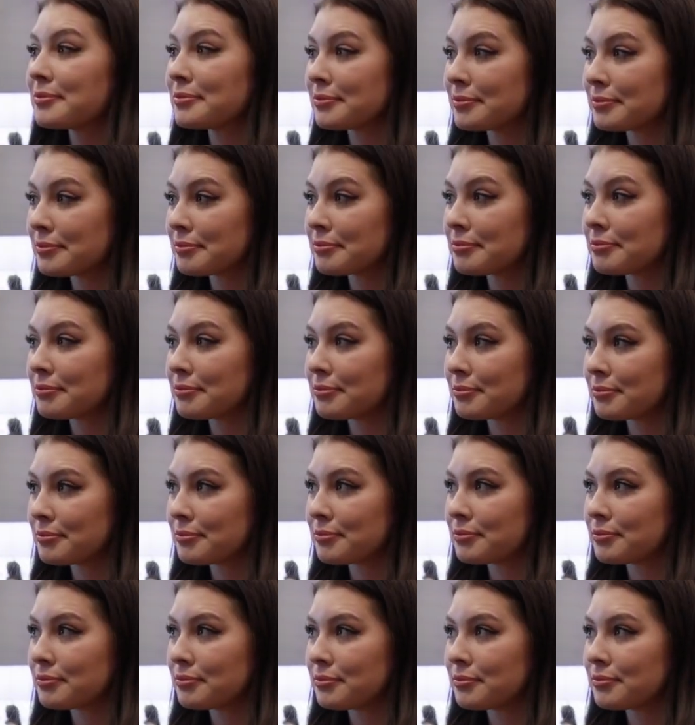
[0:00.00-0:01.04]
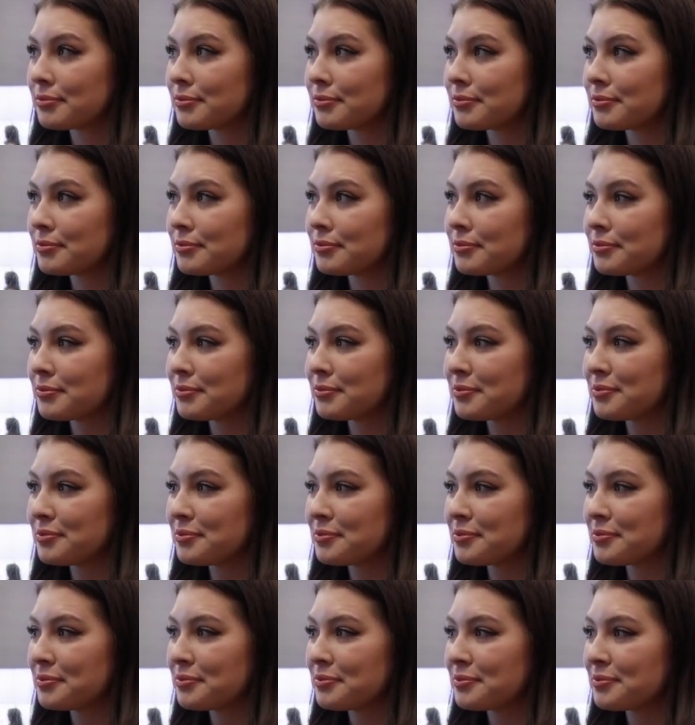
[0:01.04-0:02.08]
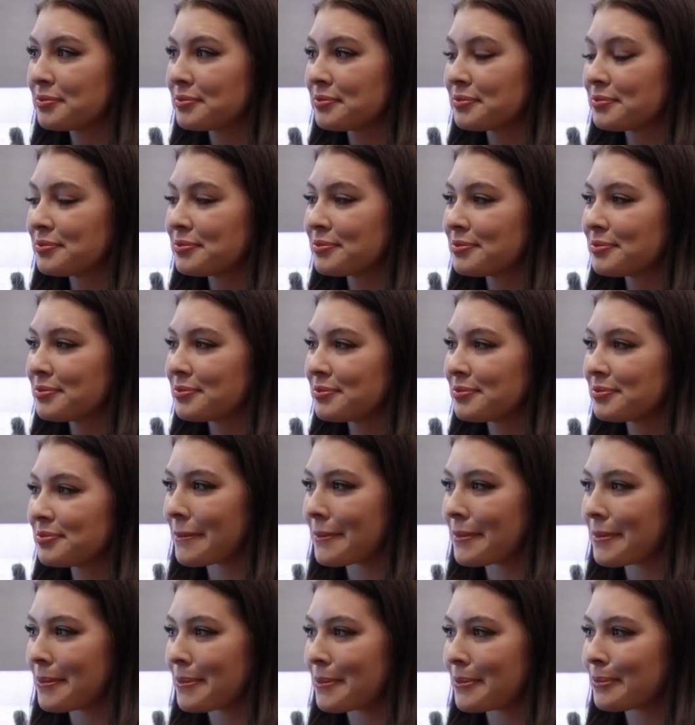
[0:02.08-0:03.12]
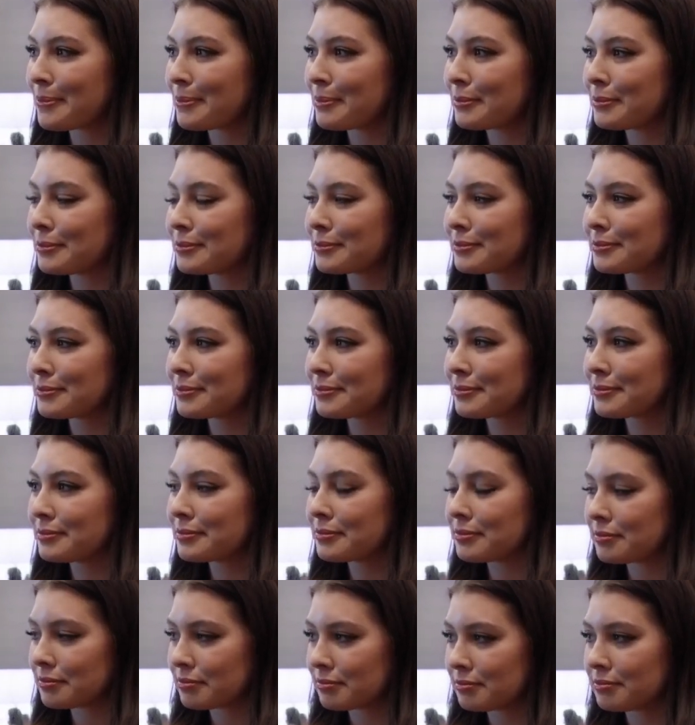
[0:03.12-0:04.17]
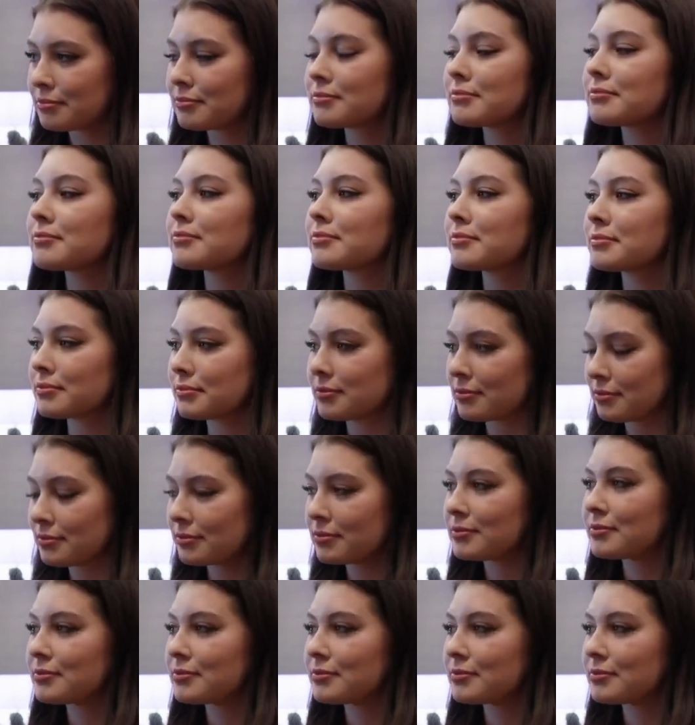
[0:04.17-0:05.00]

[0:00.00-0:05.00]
No words are spoken by the person on screen.